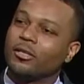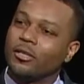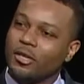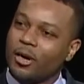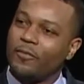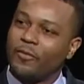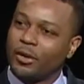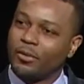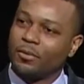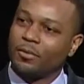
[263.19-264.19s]
took up for
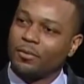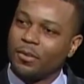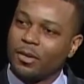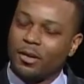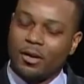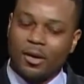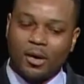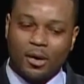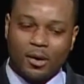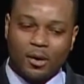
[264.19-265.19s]
you.
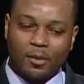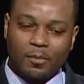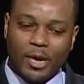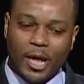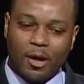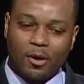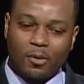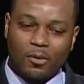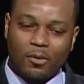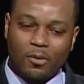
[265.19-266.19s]
Now,